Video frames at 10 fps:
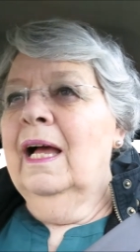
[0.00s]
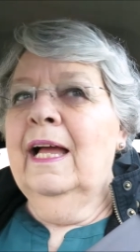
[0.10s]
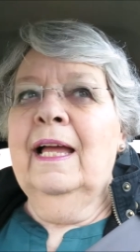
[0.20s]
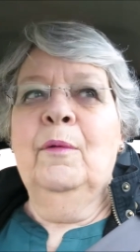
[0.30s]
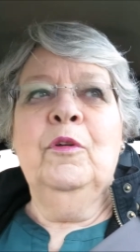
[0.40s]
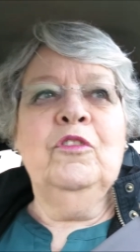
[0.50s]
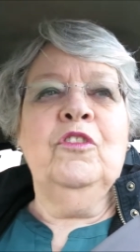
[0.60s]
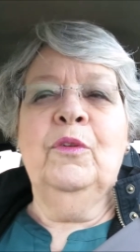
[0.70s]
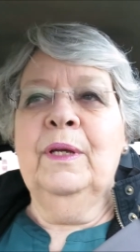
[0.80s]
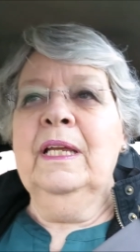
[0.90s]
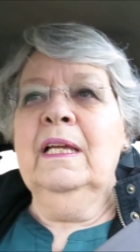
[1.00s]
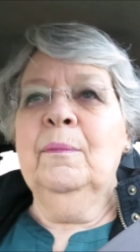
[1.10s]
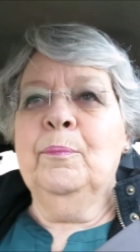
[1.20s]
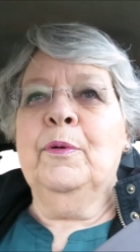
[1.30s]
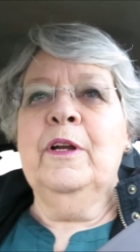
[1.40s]
I was
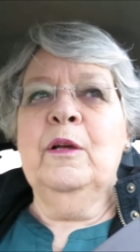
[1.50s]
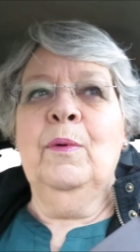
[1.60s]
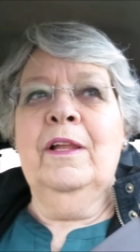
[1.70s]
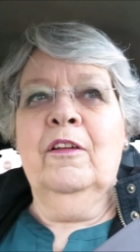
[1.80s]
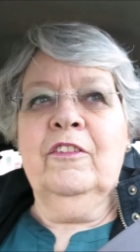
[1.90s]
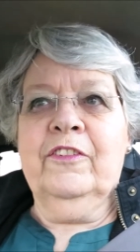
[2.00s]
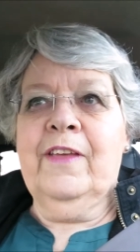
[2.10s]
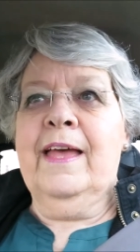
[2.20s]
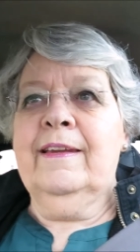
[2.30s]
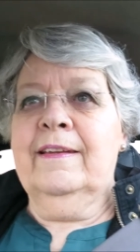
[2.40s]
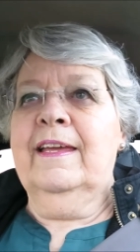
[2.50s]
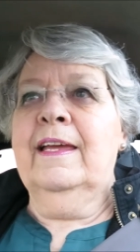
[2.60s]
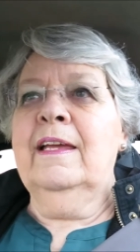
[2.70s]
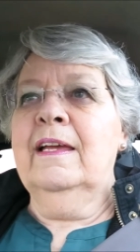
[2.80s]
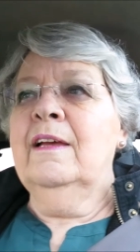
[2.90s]
doing pretty well on
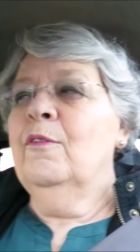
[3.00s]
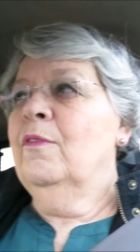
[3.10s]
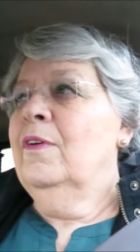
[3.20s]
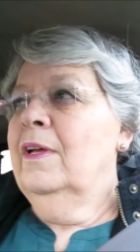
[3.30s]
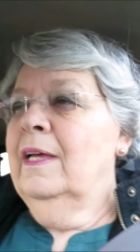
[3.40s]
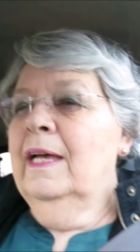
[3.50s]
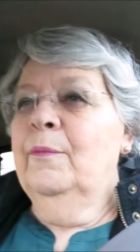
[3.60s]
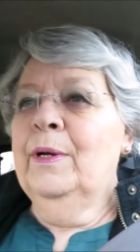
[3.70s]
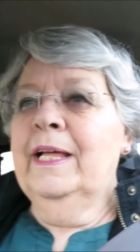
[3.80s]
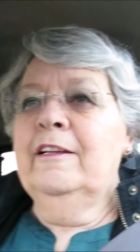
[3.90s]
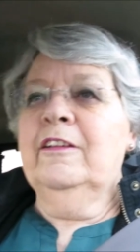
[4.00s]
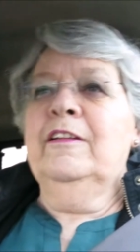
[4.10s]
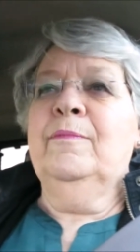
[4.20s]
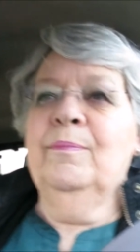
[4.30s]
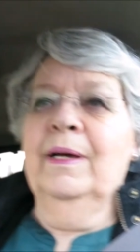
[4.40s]
Saturday when I
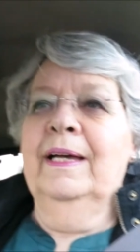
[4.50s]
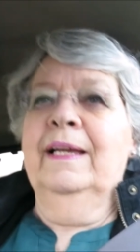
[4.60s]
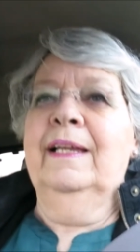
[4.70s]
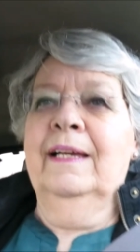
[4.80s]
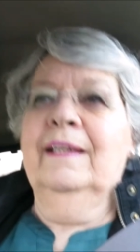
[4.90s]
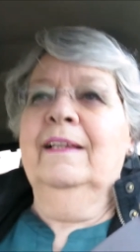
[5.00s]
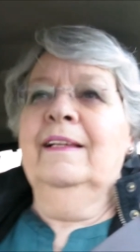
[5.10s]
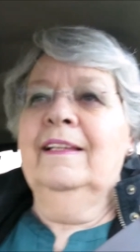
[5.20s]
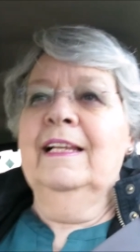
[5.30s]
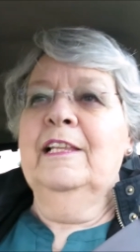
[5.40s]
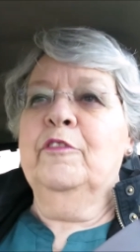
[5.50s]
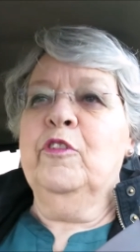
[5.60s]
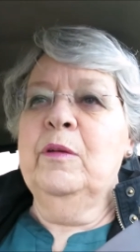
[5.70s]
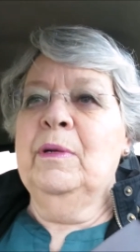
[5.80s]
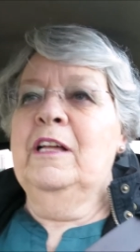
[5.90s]
did my uh, nearly
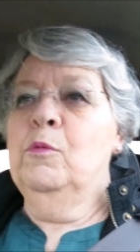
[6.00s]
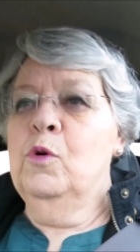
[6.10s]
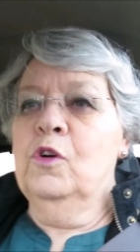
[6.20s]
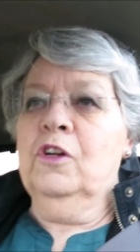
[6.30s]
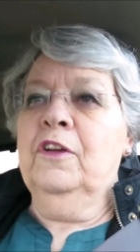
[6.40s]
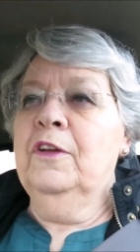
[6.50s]
three mile walk.